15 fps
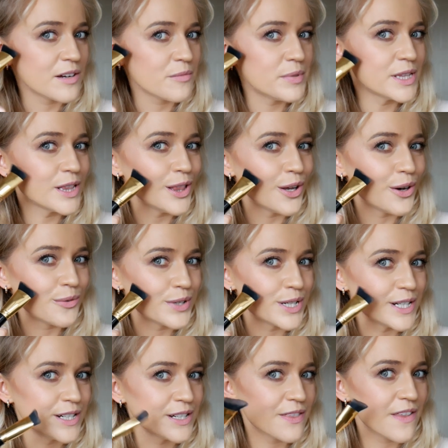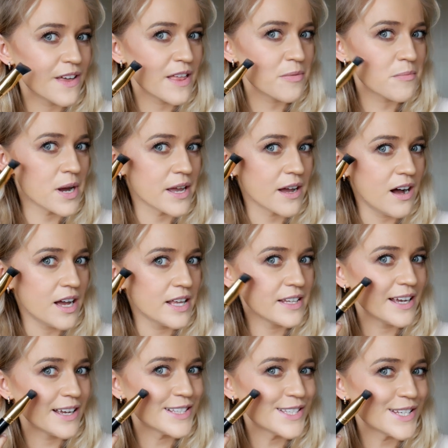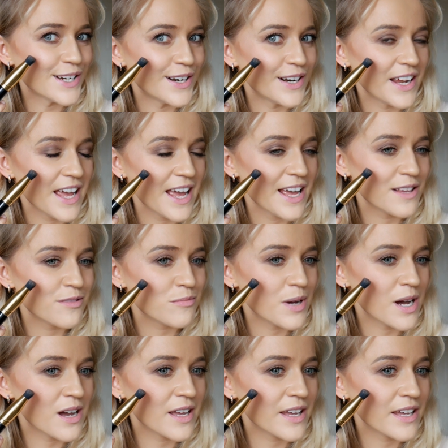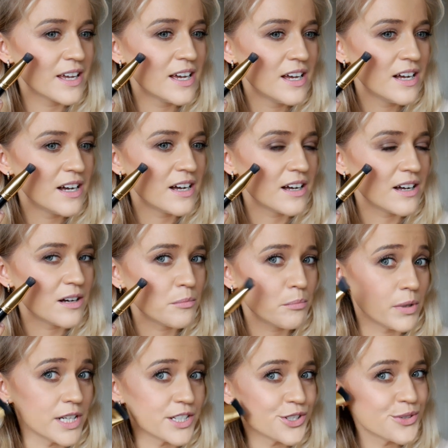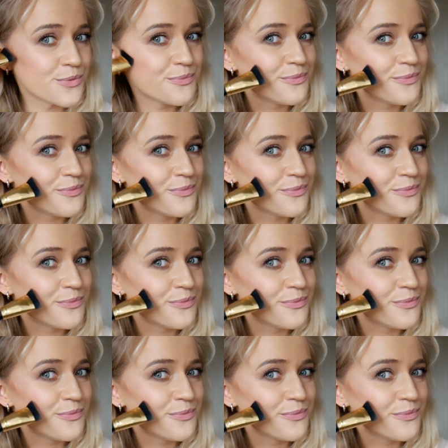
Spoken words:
a bit lower than my highlighter and my blush.